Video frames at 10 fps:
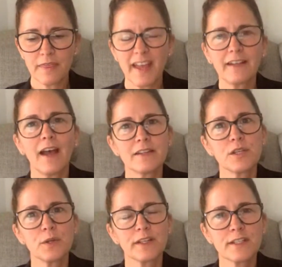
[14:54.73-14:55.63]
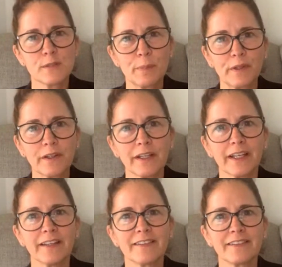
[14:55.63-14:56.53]
they got to
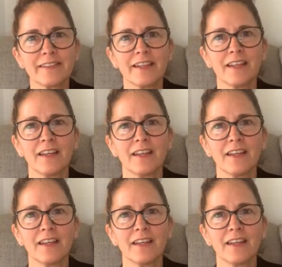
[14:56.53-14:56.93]
experience